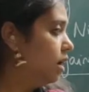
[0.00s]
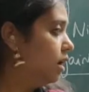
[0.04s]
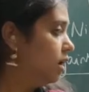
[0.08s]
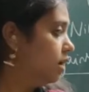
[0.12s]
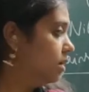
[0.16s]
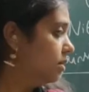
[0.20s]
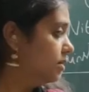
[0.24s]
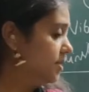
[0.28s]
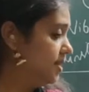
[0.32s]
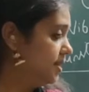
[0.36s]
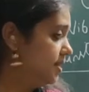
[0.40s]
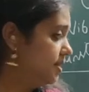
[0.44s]

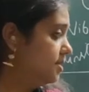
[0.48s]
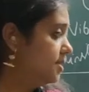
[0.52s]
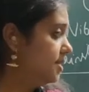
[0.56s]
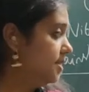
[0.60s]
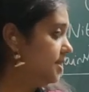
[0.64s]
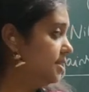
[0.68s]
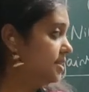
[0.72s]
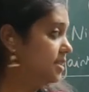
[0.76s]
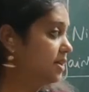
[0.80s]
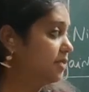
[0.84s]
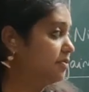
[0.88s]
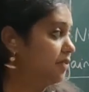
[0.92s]
since it
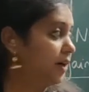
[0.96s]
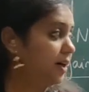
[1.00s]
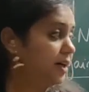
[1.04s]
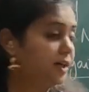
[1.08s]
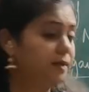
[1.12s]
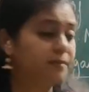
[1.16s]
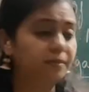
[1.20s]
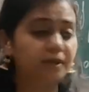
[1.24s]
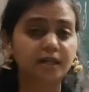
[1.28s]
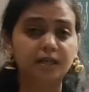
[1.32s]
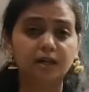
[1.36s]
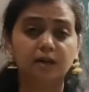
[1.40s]
is a
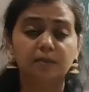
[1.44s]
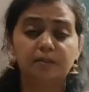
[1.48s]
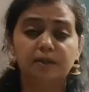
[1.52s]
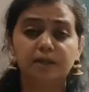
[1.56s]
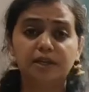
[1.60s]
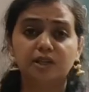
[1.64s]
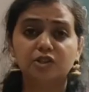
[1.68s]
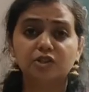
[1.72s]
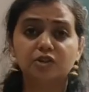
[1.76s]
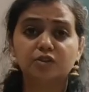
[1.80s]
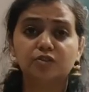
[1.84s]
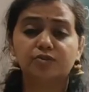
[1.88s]
fundamental
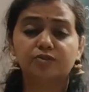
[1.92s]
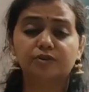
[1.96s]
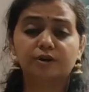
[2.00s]
breach of